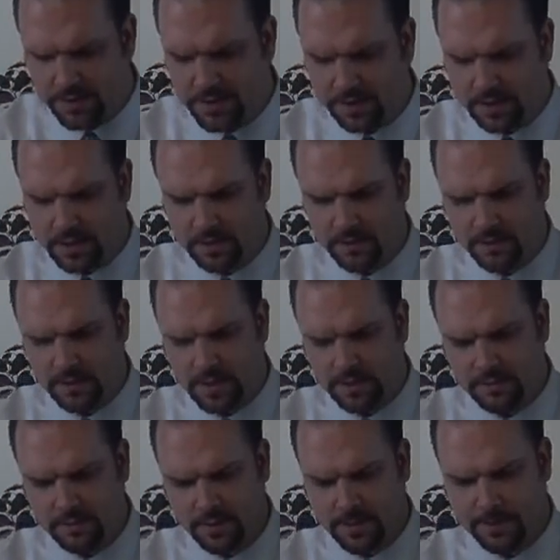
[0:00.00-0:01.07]
thing
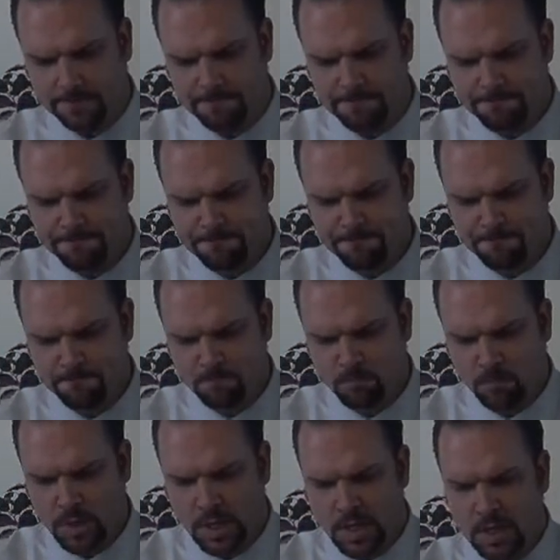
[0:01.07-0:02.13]
that
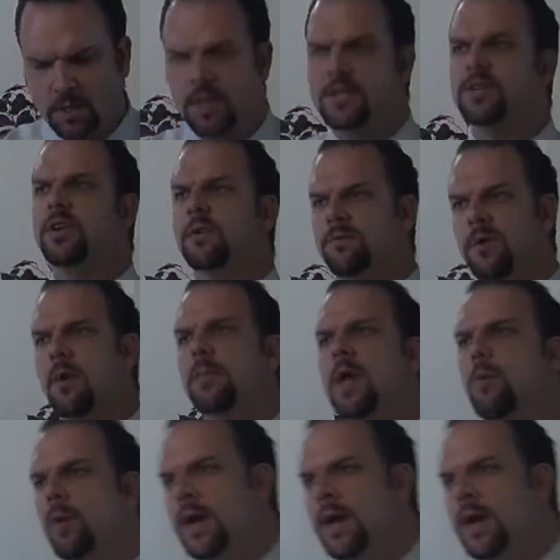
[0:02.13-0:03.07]
let's confirm that